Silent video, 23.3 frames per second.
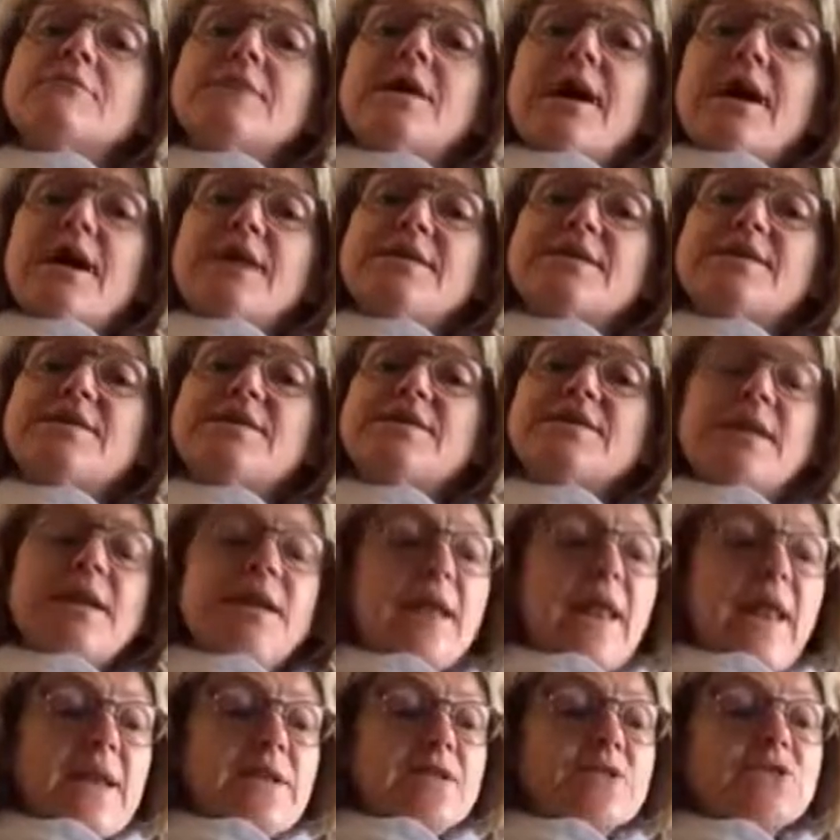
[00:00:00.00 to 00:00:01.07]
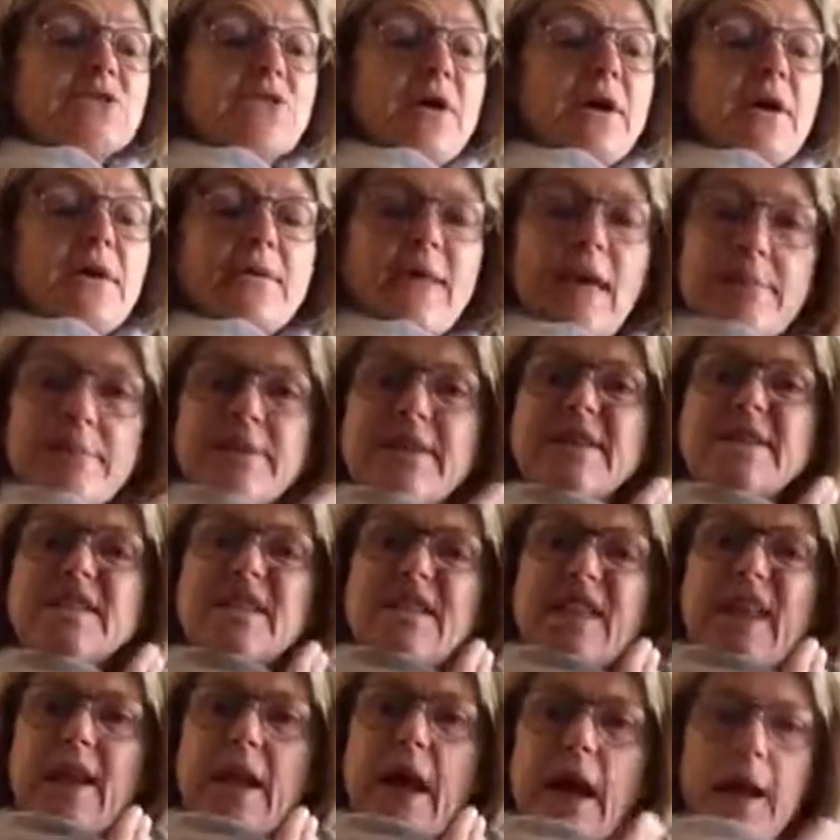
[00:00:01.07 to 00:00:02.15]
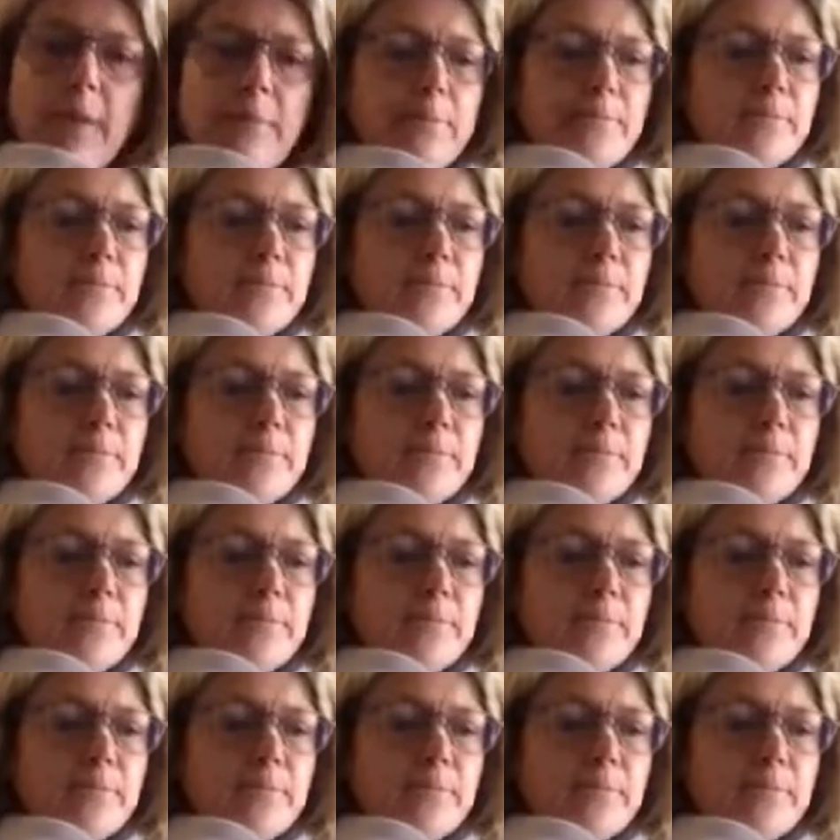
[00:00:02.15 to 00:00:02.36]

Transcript: and slenderer. That means thinner.